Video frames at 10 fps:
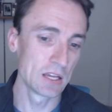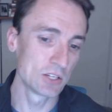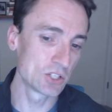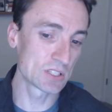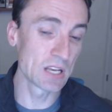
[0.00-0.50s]

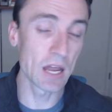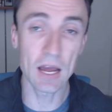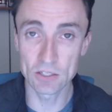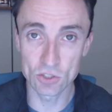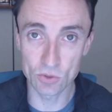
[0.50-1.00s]
just
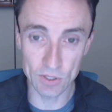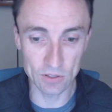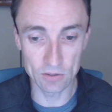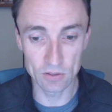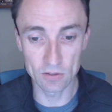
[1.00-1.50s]
not
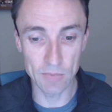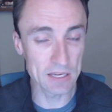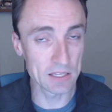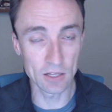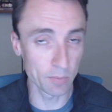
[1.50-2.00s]

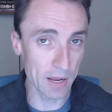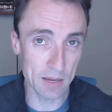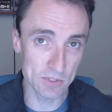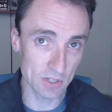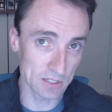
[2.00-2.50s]
making their
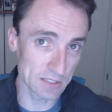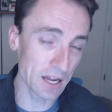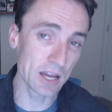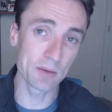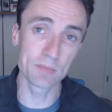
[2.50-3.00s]
payments on
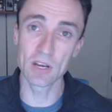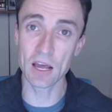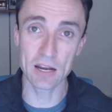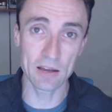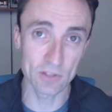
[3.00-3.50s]
time,
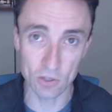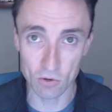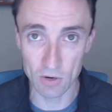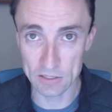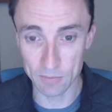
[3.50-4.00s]
not having the
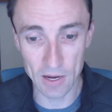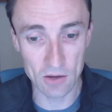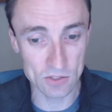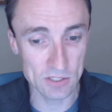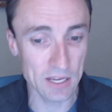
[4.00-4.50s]
correct
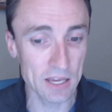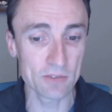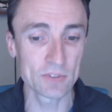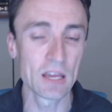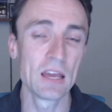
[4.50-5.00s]
amount
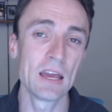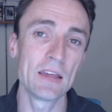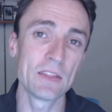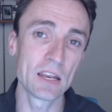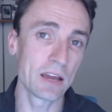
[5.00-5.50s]
saved,
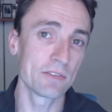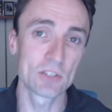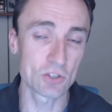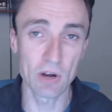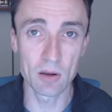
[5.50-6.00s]
and then having
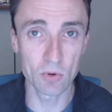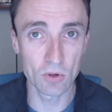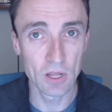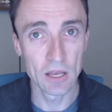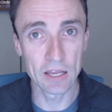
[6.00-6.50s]
to
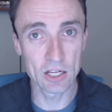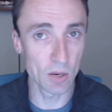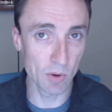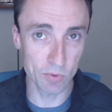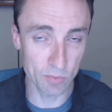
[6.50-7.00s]
scramble and
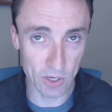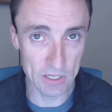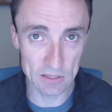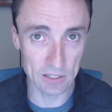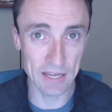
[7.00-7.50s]
come up with
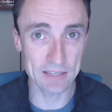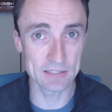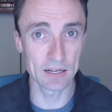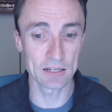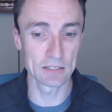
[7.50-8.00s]
money at the
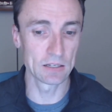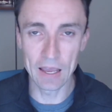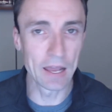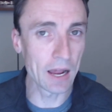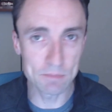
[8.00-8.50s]
last second.
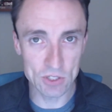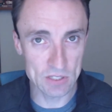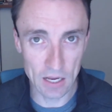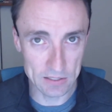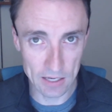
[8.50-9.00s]
And I'm
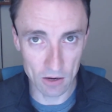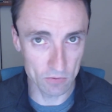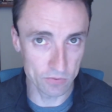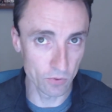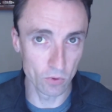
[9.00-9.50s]
just not
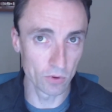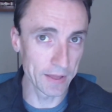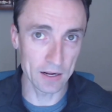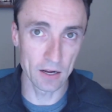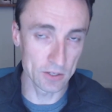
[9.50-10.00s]
down for
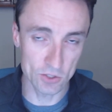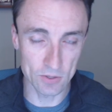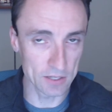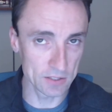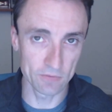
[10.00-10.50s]
that kind of
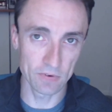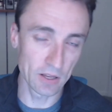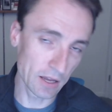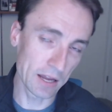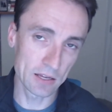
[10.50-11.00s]
stress. If
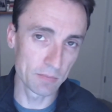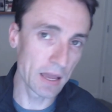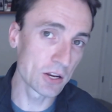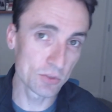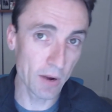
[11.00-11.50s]
I can
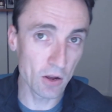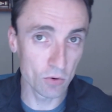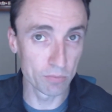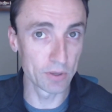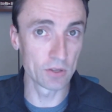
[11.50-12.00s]
manage my
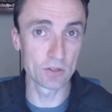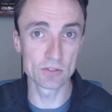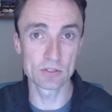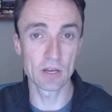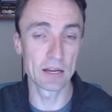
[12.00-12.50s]
own
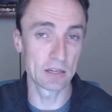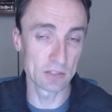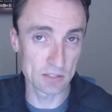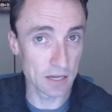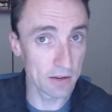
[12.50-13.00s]
bills, I
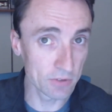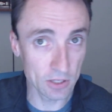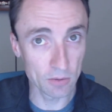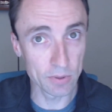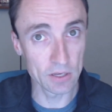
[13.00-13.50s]
can save a
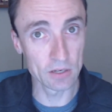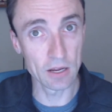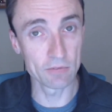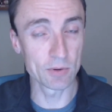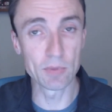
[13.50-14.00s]
little bit
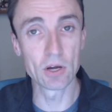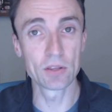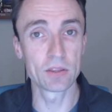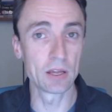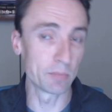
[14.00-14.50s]
every
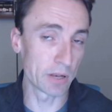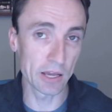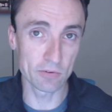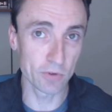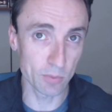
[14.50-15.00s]
month and
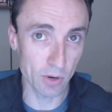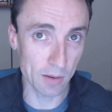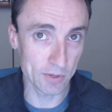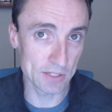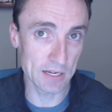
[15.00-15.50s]
plan for the
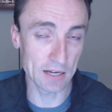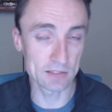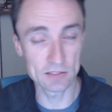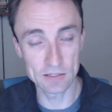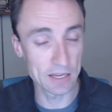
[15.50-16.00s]
property
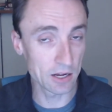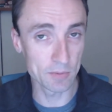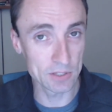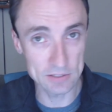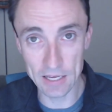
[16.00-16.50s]
taxes. They come
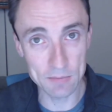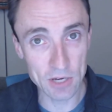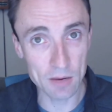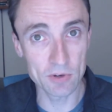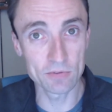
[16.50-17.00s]
at the same
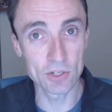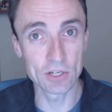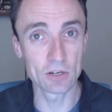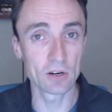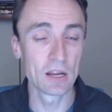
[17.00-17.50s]
time every
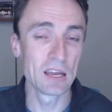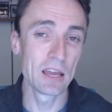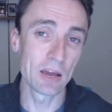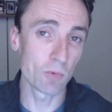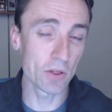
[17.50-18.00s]
year.
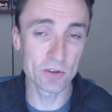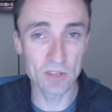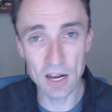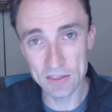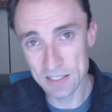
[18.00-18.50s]
And while they're
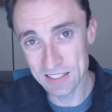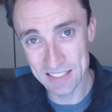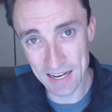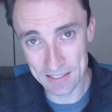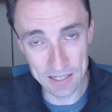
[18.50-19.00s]
not the
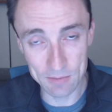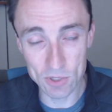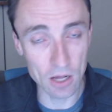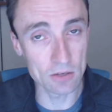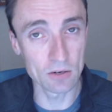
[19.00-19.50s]
exact same
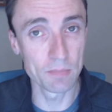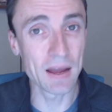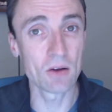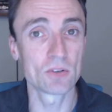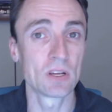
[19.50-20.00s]
dollar
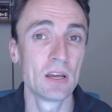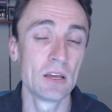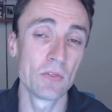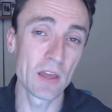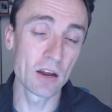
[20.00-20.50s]
amount,
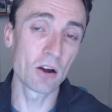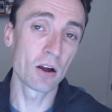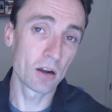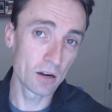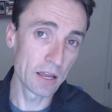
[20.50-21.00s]
they
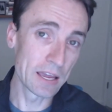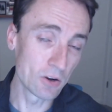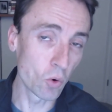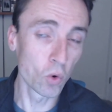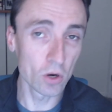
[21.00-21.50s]
are
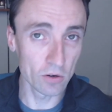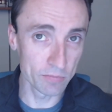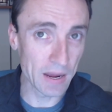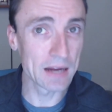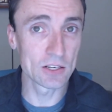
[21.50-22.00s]
in order of
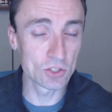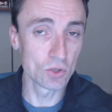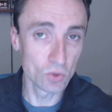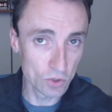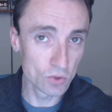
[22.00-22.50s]

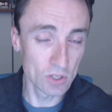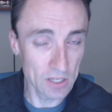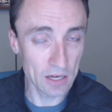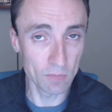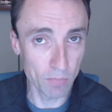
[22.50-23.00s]
magnitude. You can
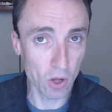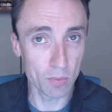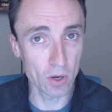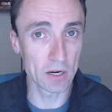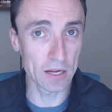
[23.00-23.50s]
get a
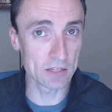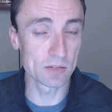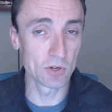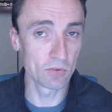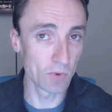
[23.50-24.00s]
ballpark
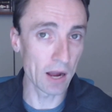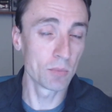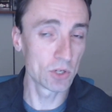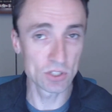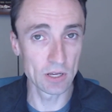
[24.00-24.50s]
estimate of how
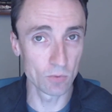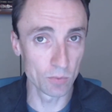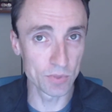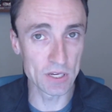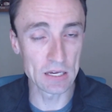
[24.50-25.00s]
much they will
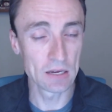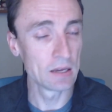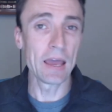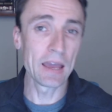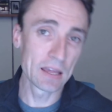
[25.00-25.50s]
be.
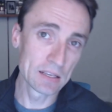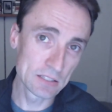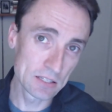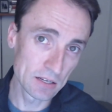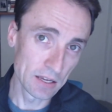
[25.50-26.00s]

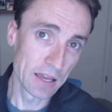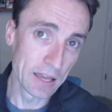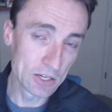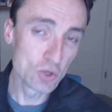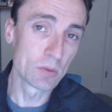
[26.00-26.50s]
And
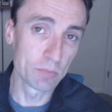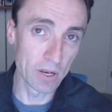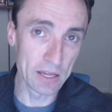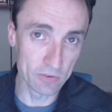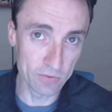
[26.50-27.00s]
you can
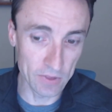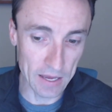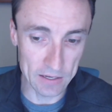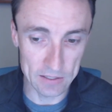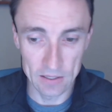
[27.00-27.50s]
plan for
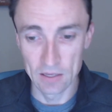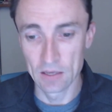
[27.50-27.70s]
that.